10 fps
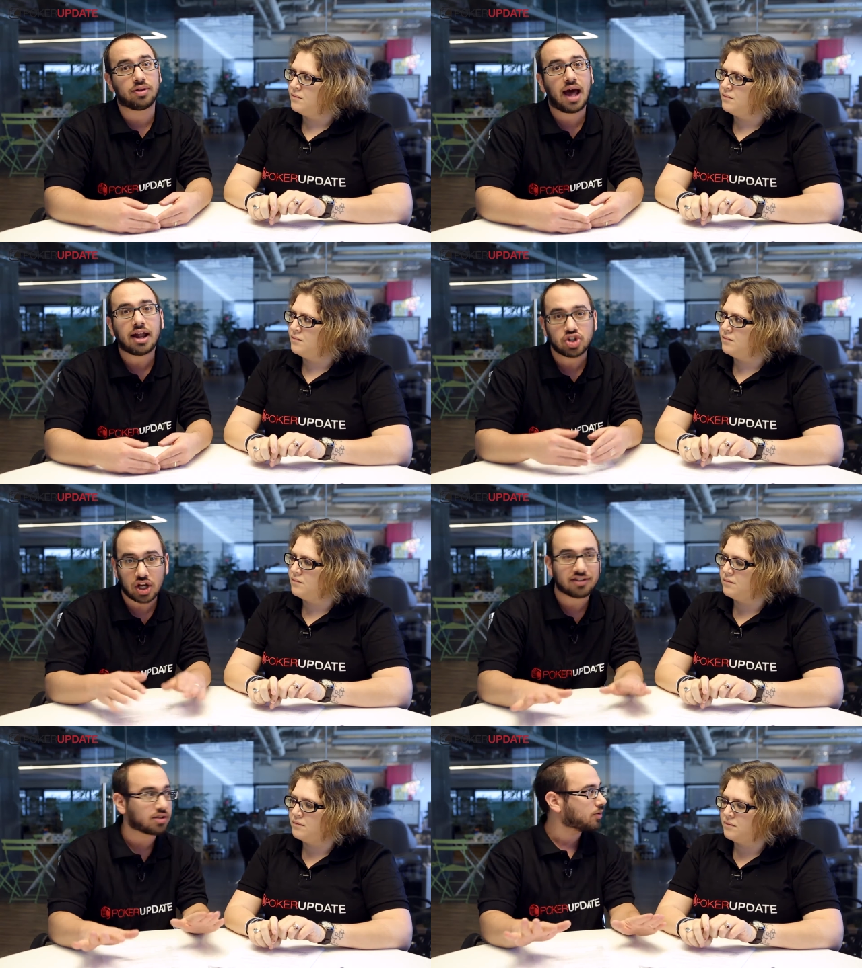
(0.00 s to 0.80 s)
Speaker 1: Not
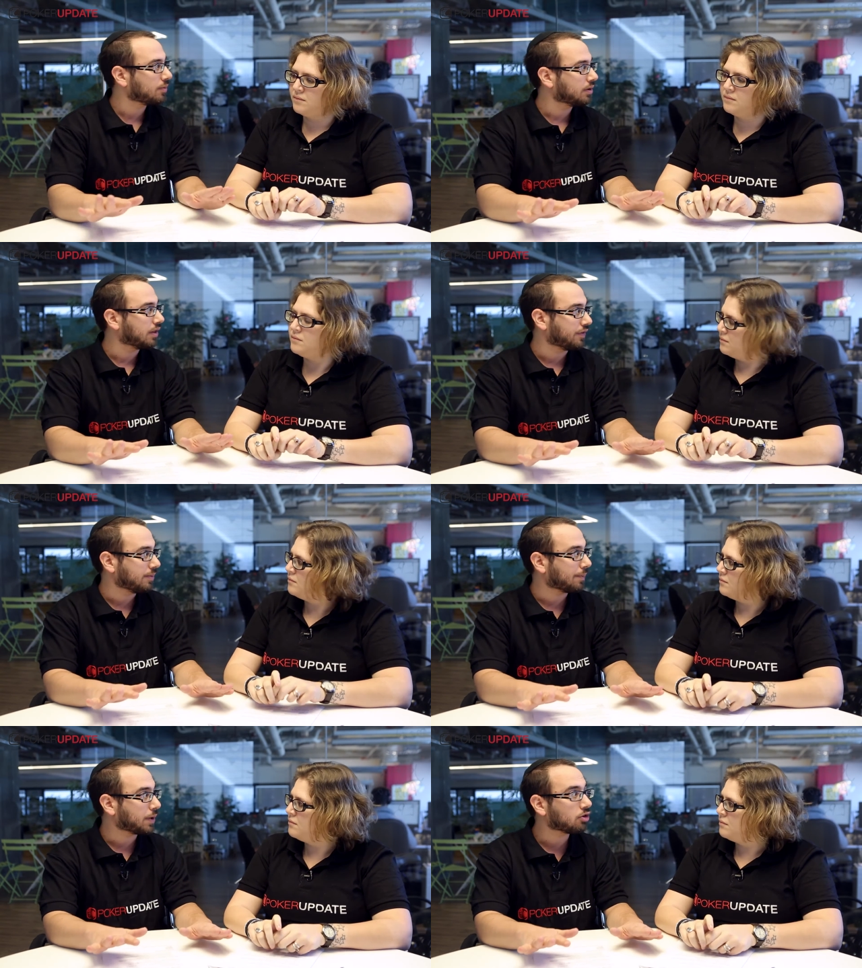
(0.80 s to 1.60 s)
just the
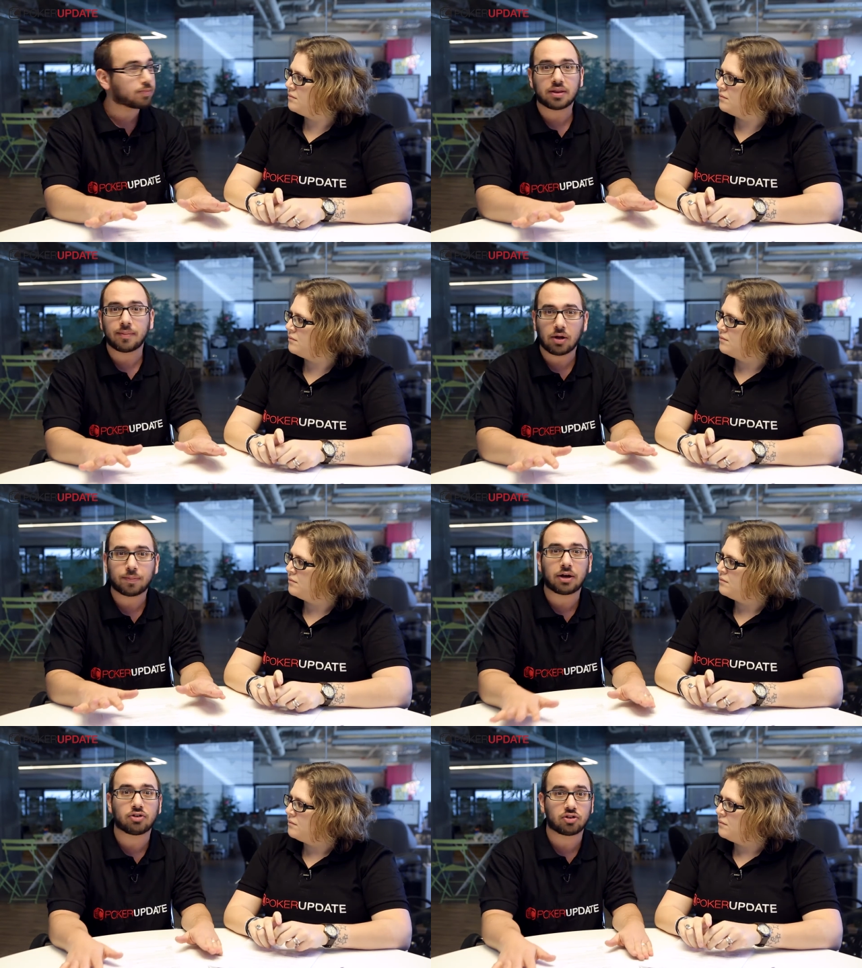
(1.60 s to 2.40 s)
female players, but the male
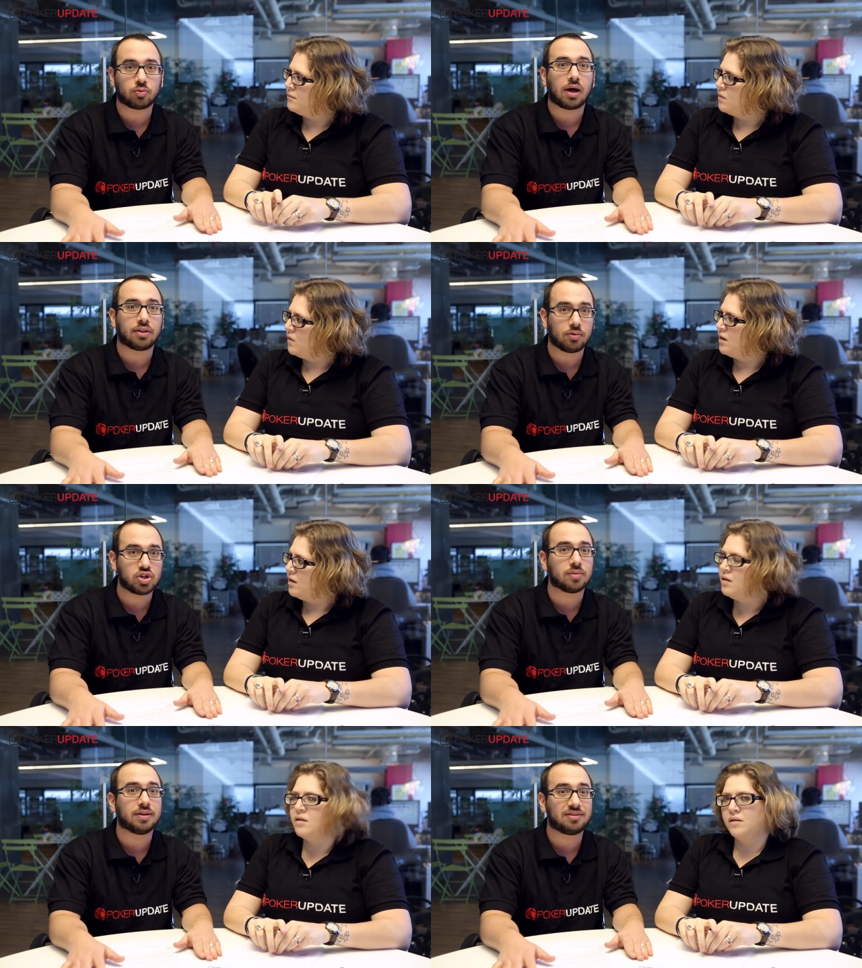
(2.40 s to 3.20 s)
players as well, that we
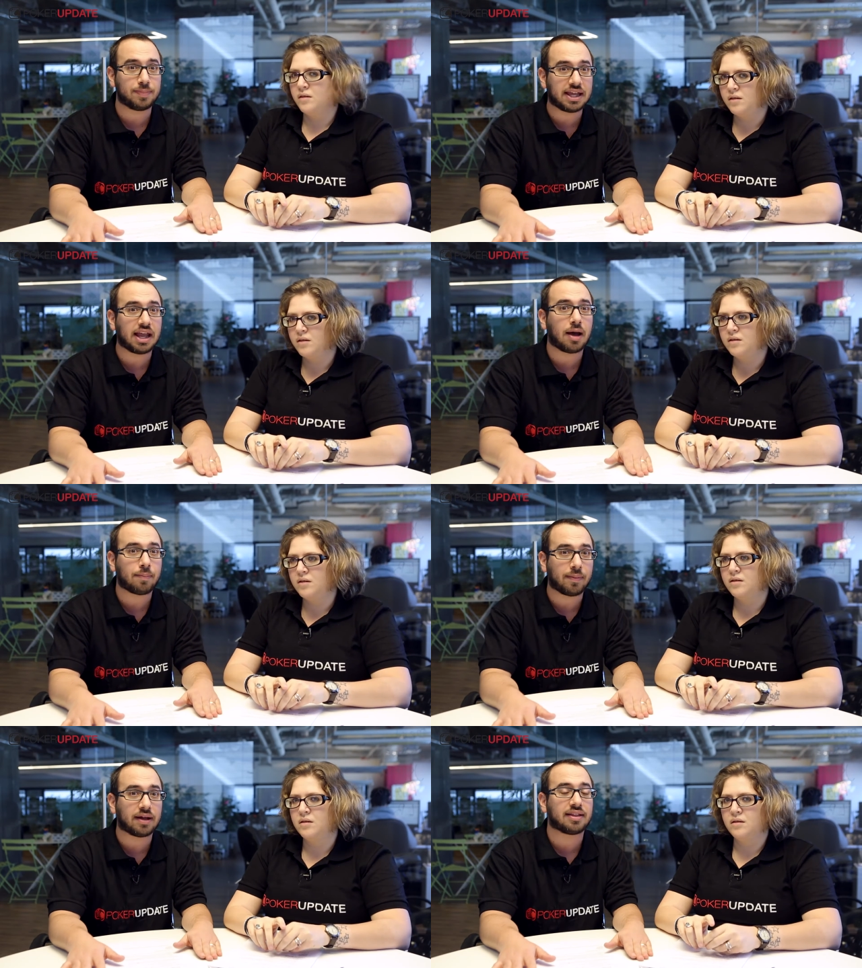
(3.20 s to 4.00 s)
should be speaking up
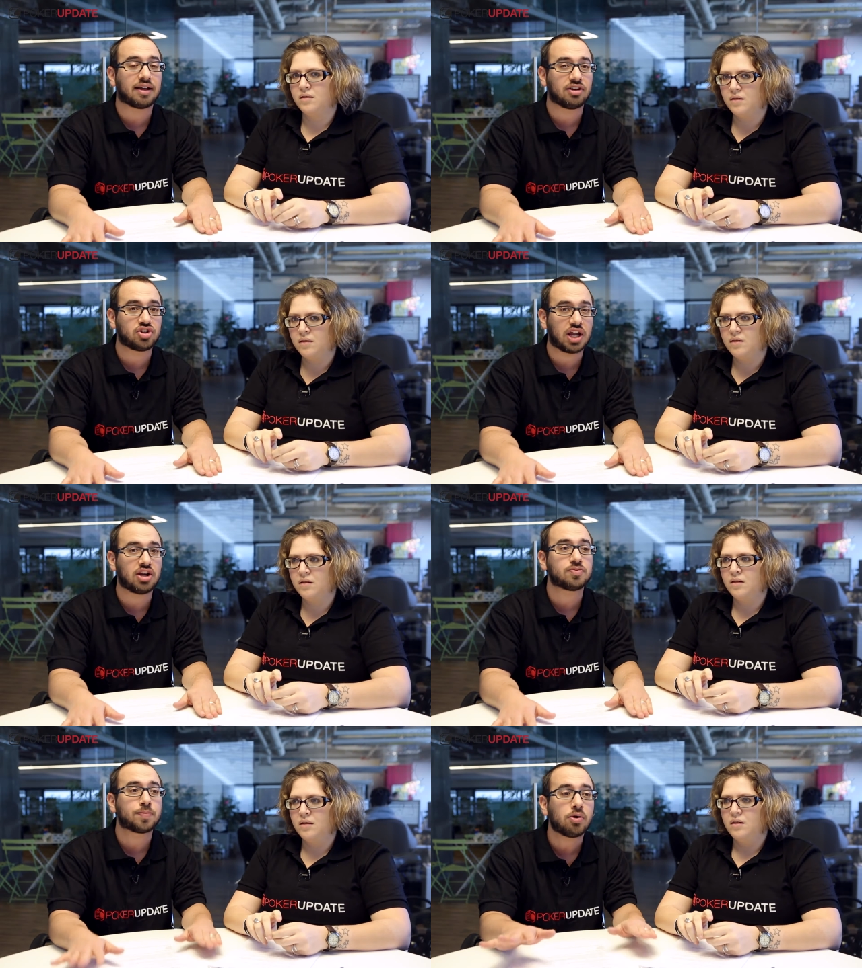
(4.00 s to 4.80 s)
about that to
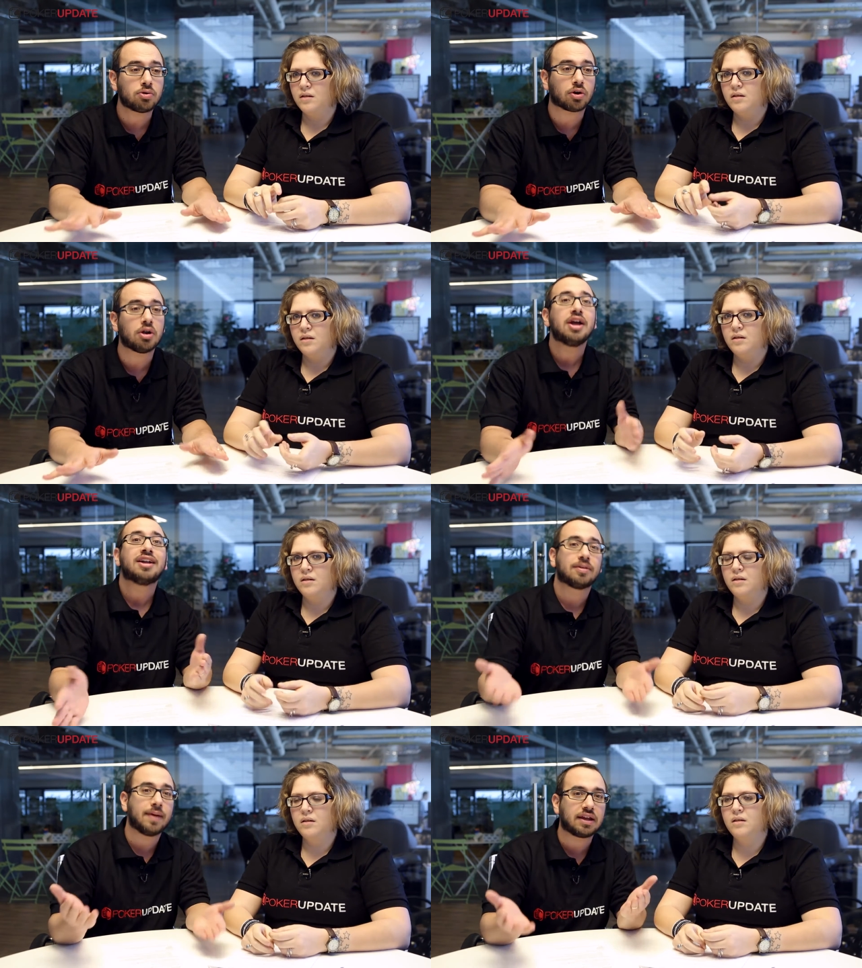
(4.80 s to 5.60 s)
change poker,
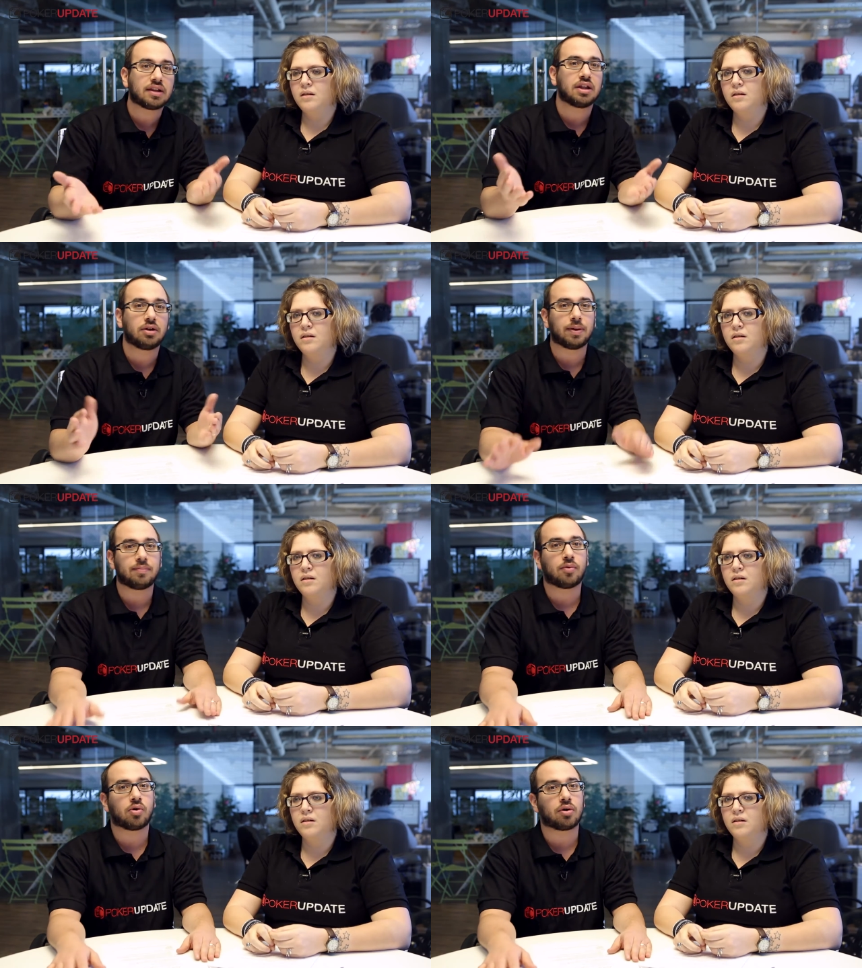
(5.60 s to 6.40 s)
to make it a little
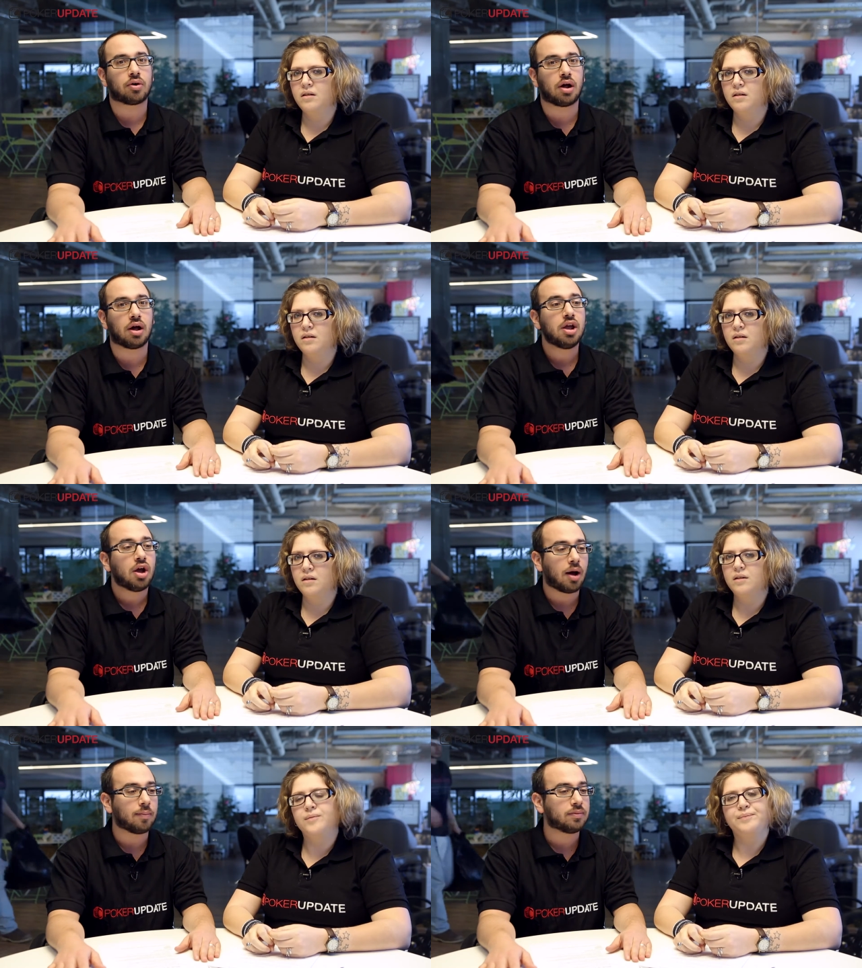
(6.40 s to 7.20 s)
more
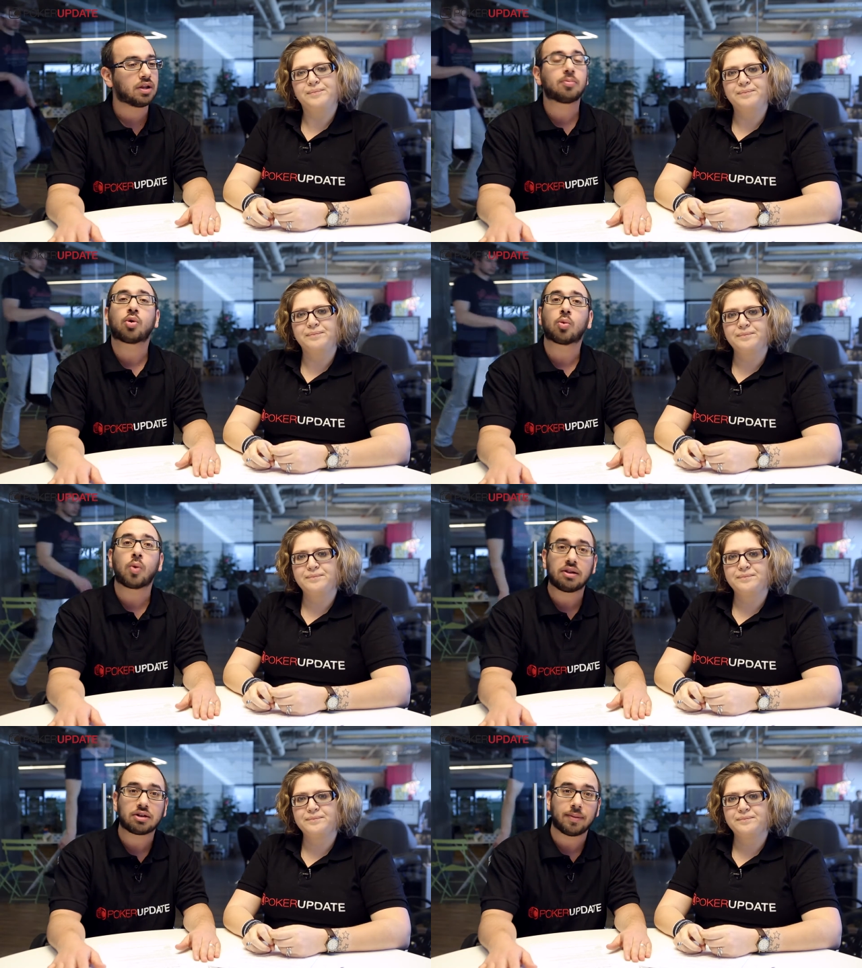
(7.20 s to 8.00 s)

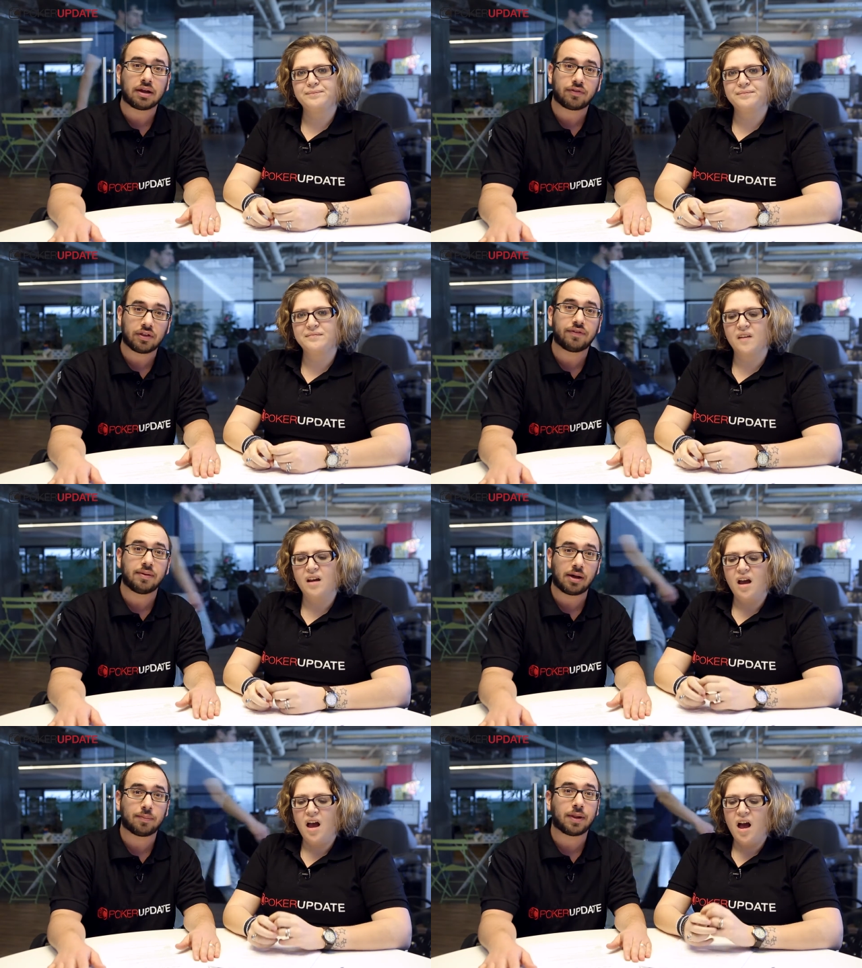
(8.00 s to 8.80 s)
welcoming for the female